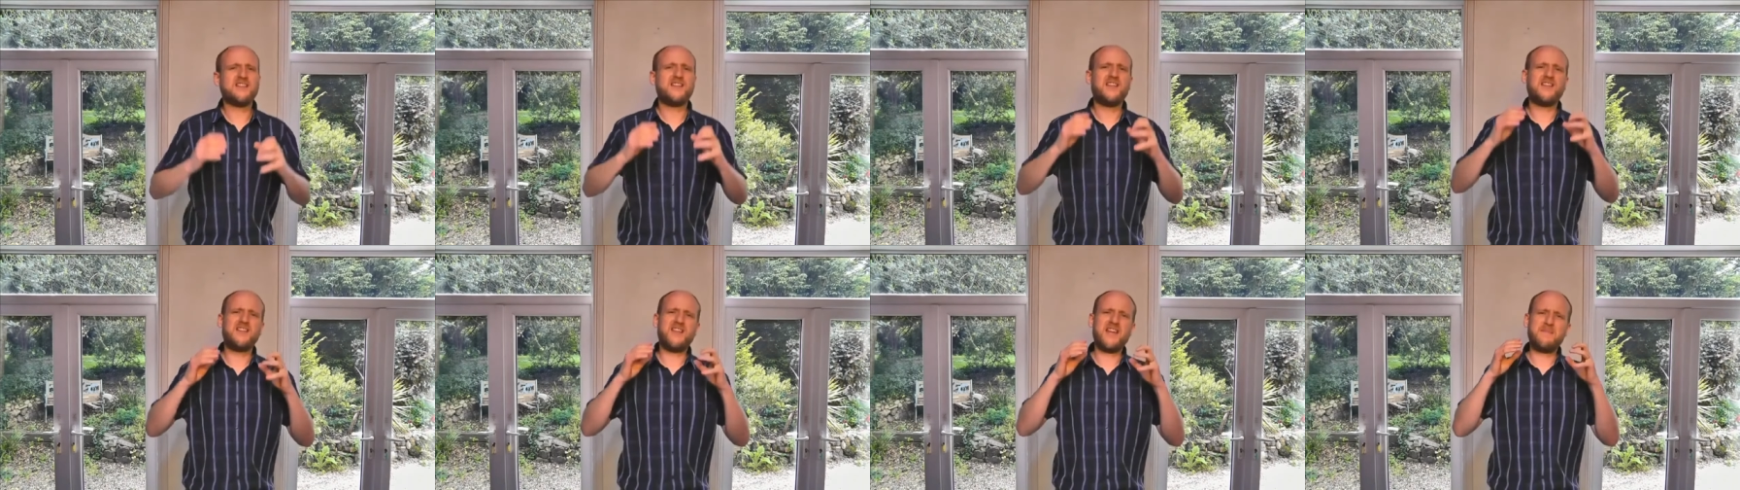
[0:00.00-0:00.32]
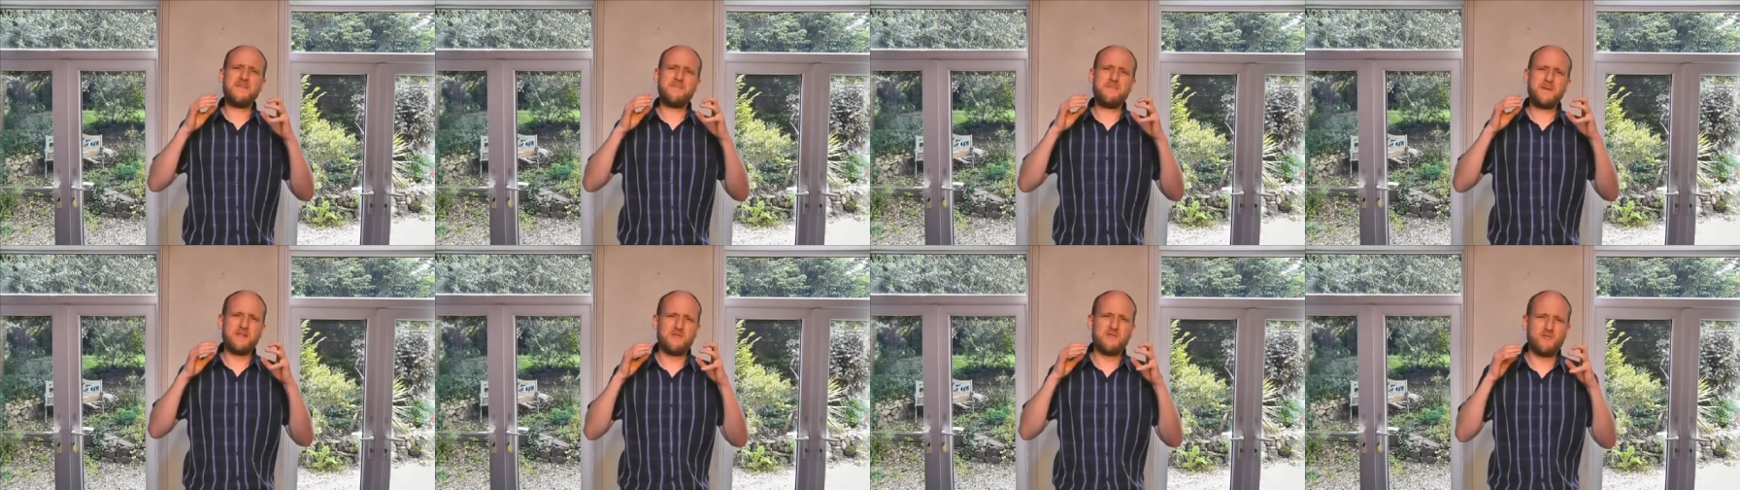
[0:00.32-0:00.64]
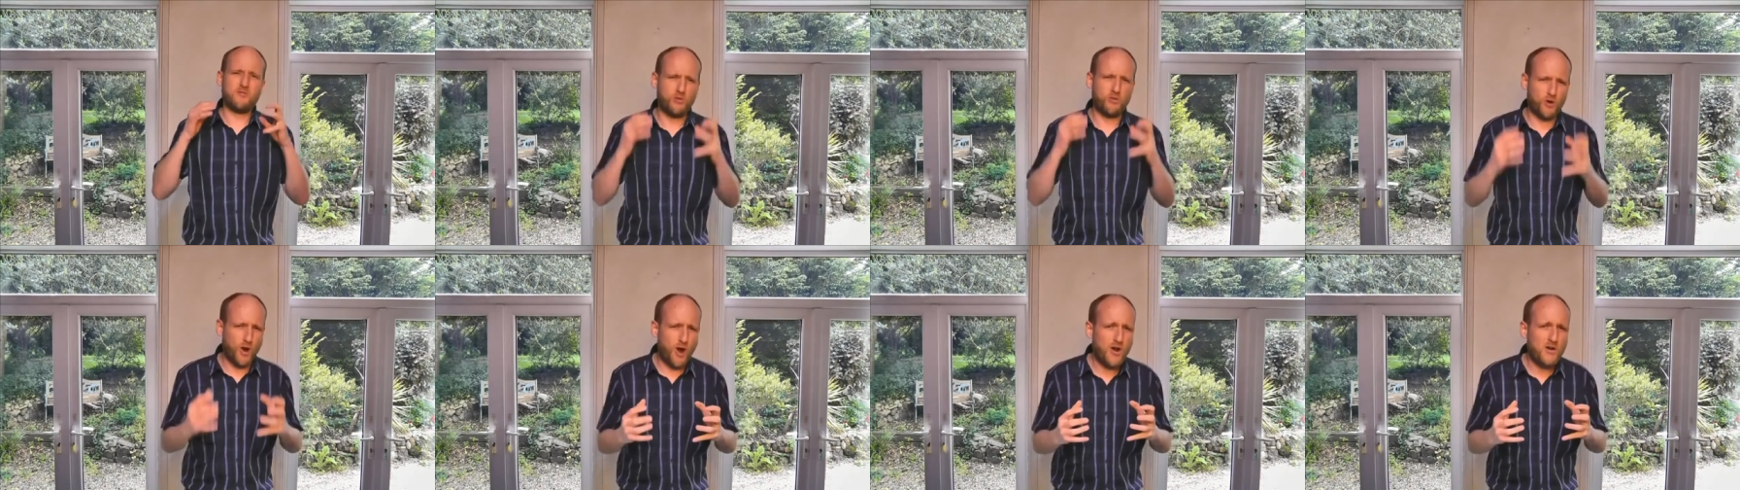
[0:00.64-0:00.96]
that they'd
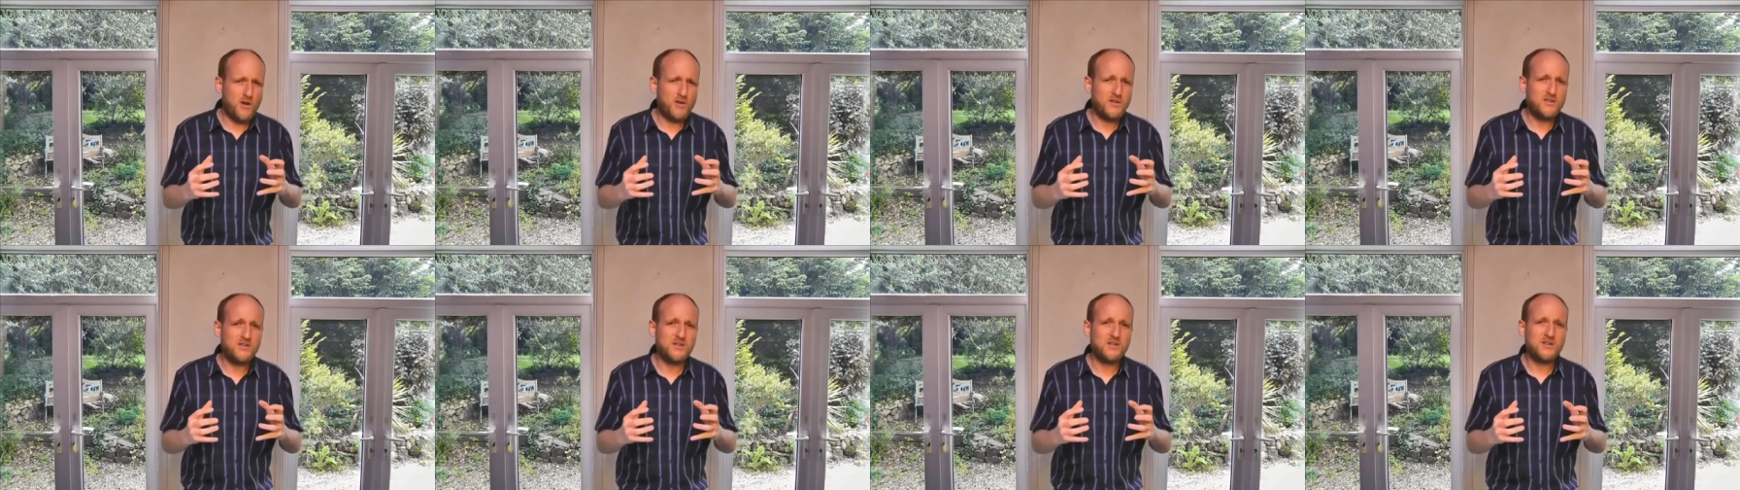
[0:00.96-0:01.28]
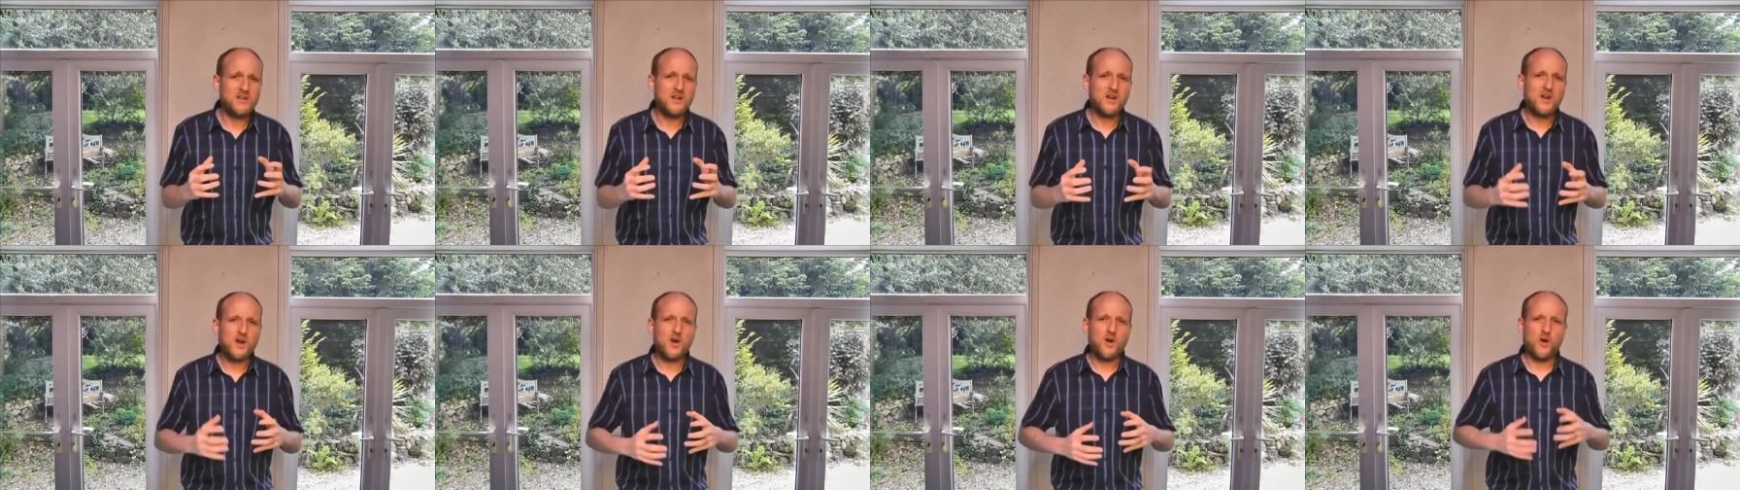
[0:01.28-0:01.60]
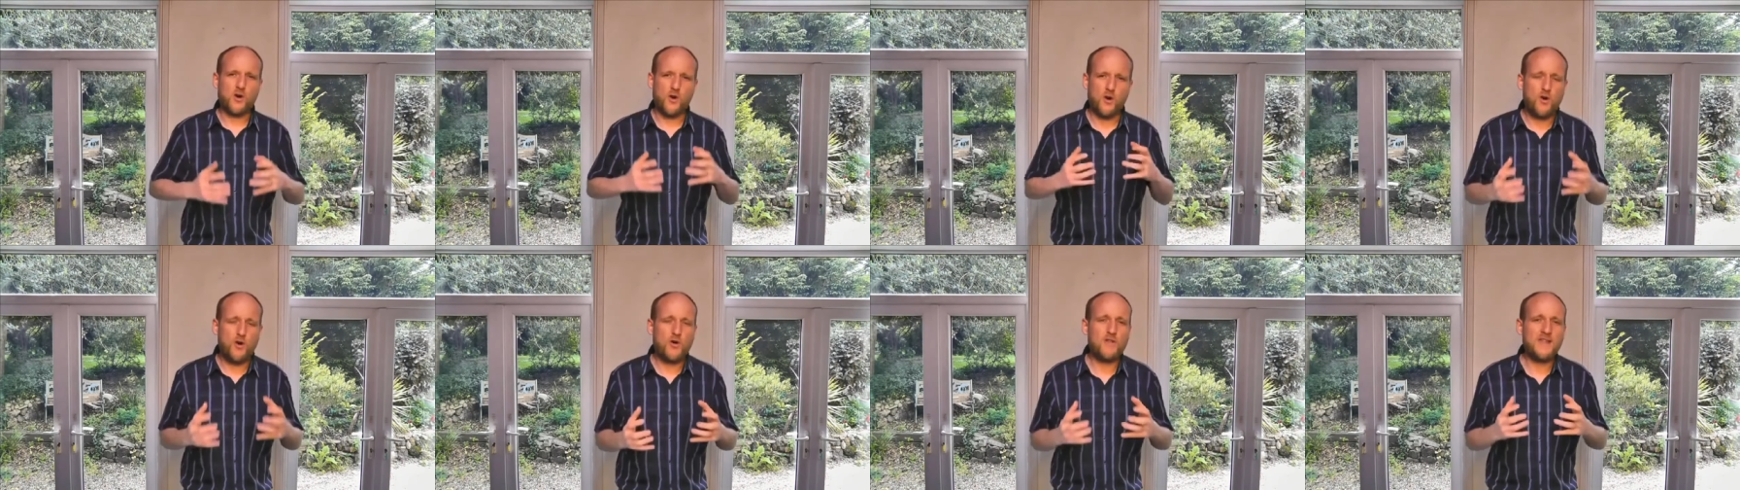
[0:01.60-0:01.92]
been wrong
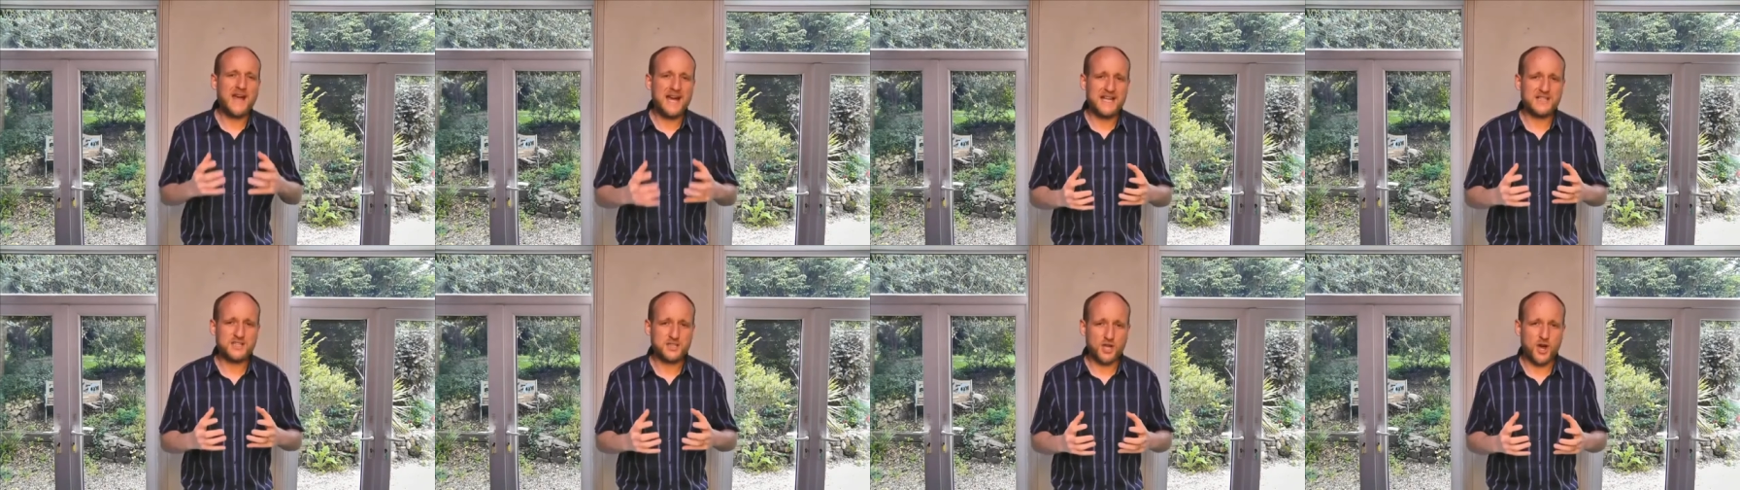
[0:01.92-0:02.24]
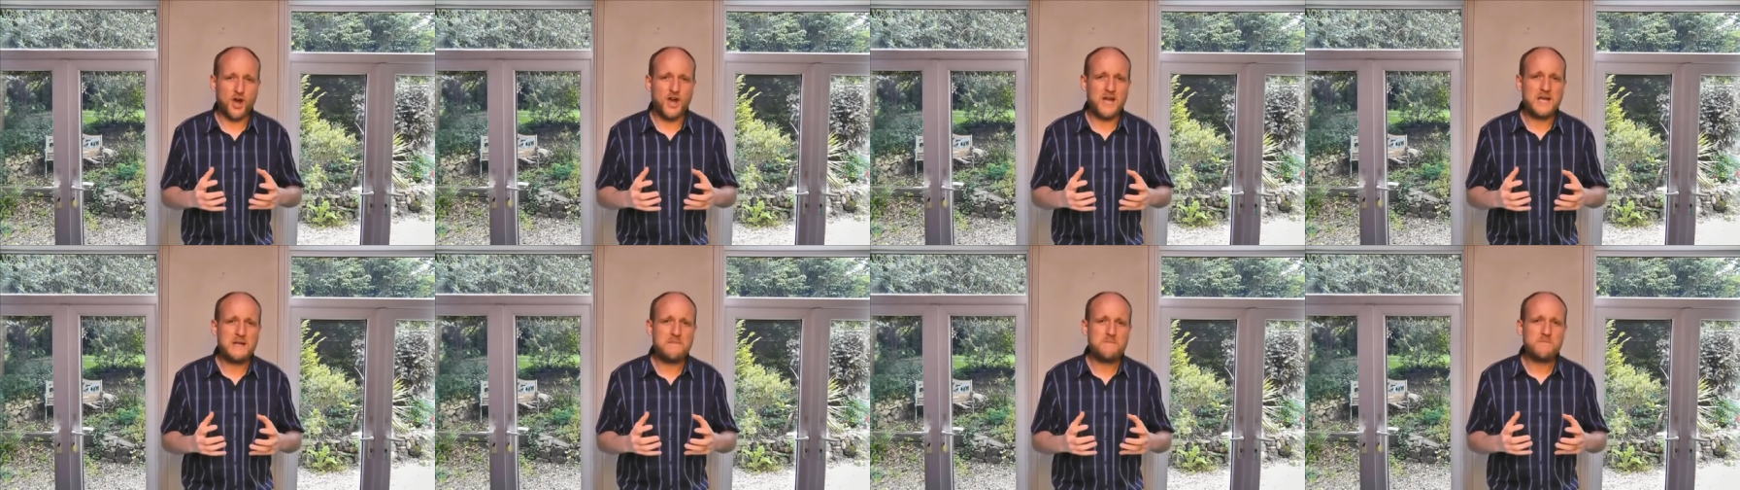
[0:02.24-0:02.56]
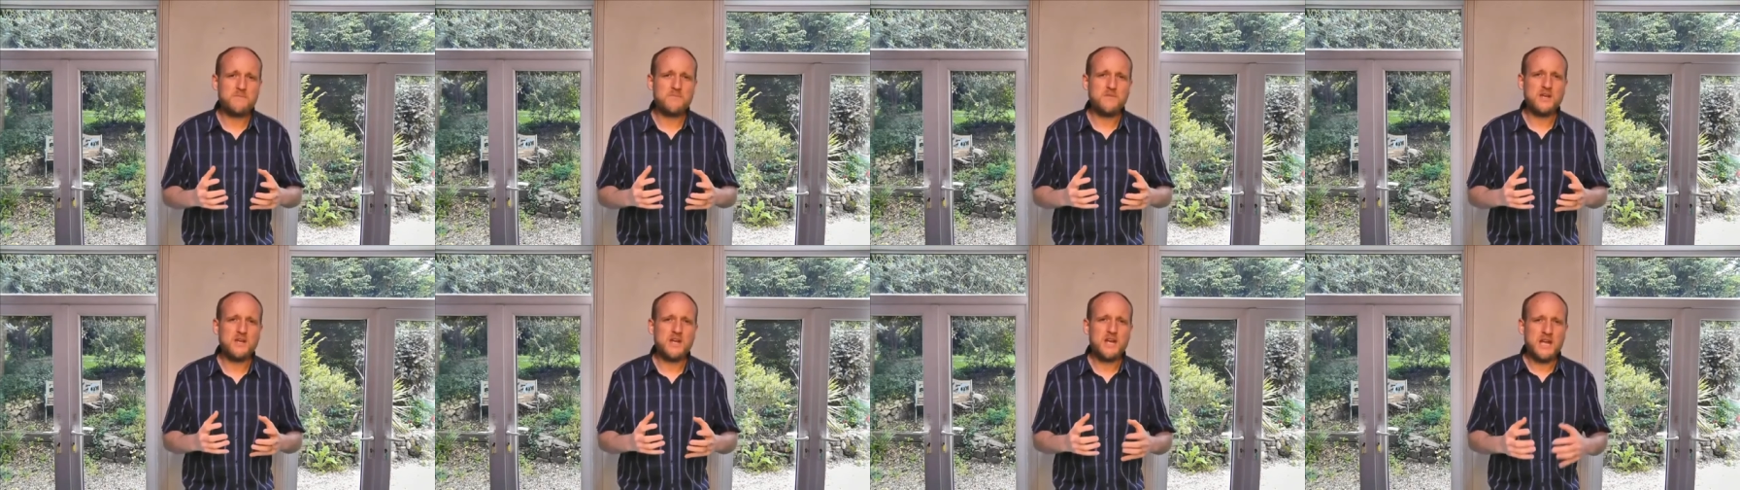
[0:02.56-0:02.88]
all that
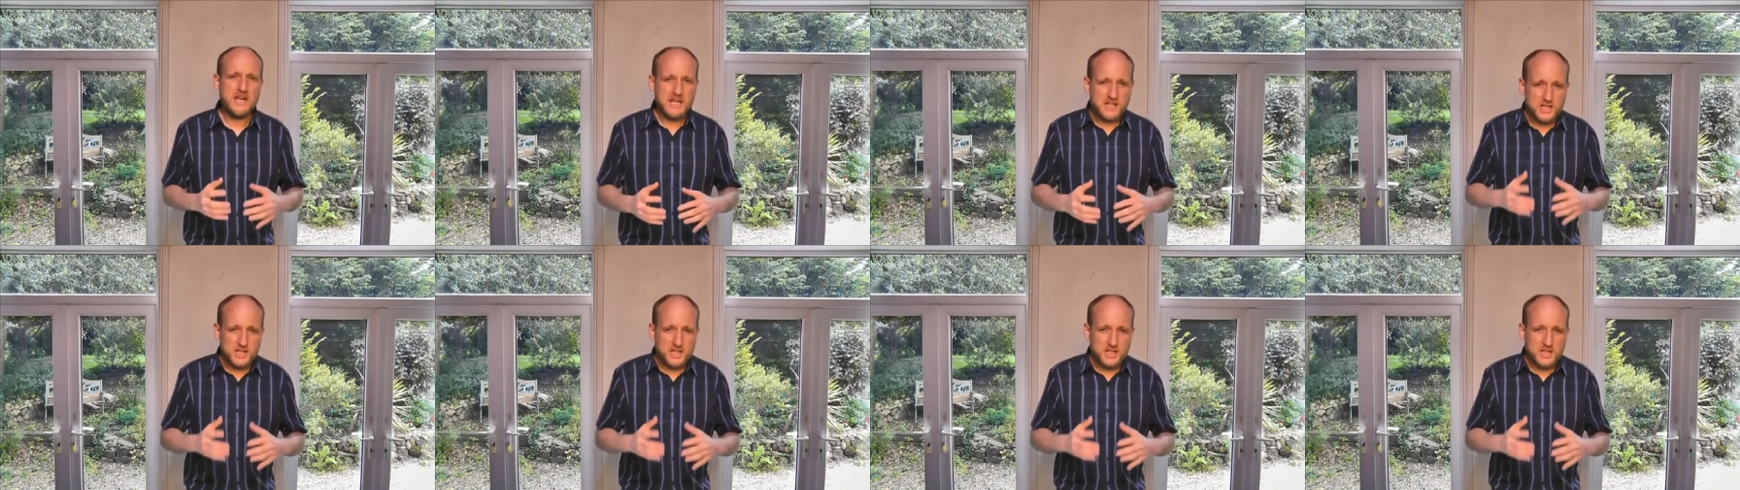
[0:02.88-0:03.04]
time?